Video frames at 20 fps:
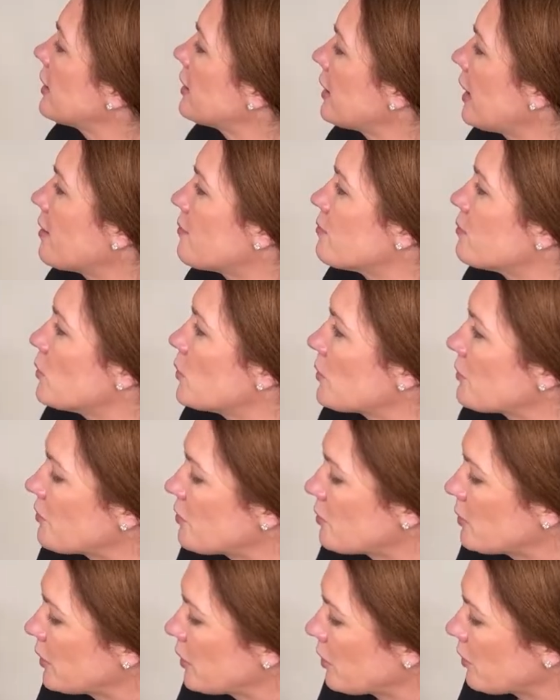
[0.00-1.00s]
I'm more
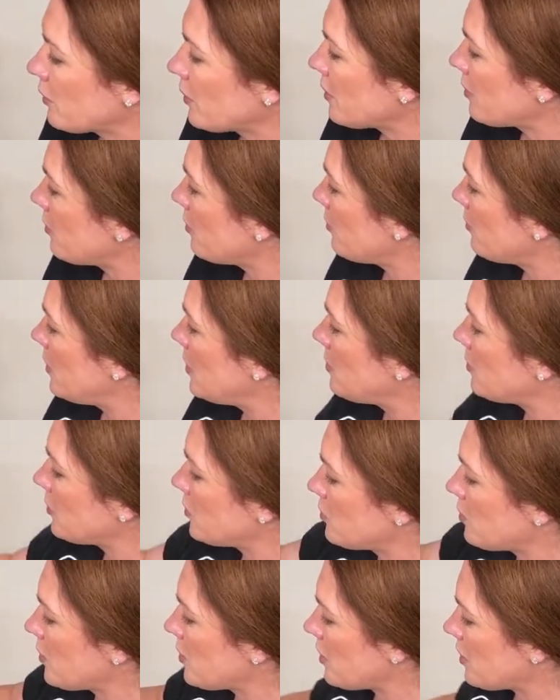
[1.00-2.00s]
familiar with
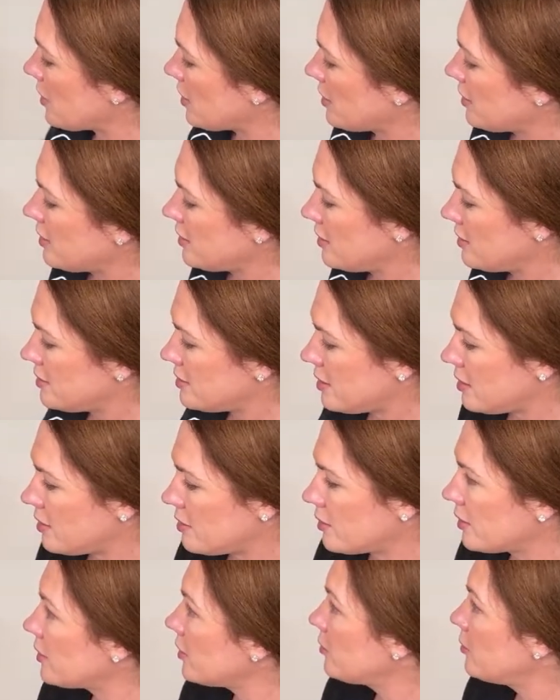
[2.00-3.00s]
people's work. So
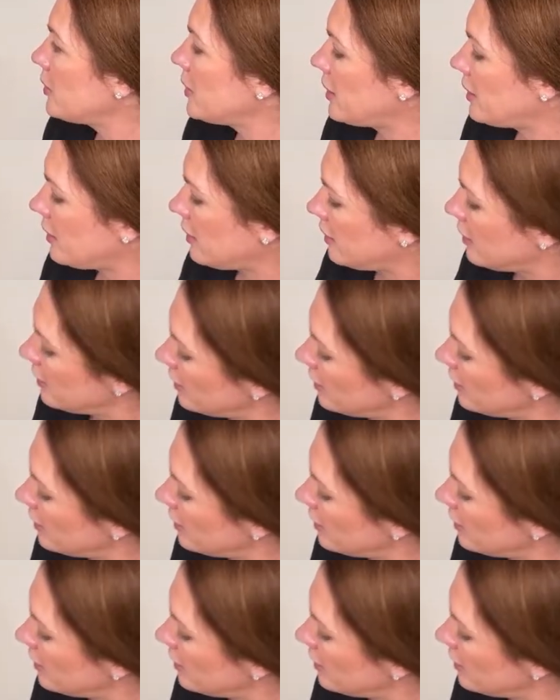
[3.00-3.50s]
it'll be